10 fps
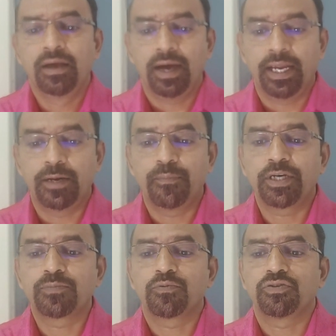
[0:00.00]
And a
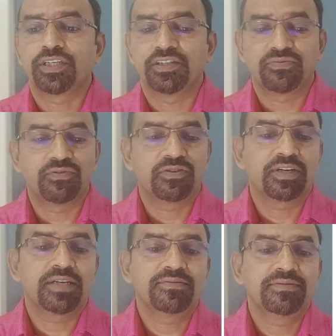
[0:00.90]
passport size
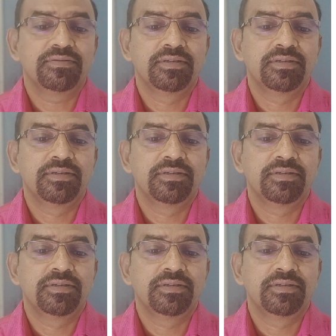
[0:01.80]
photograph,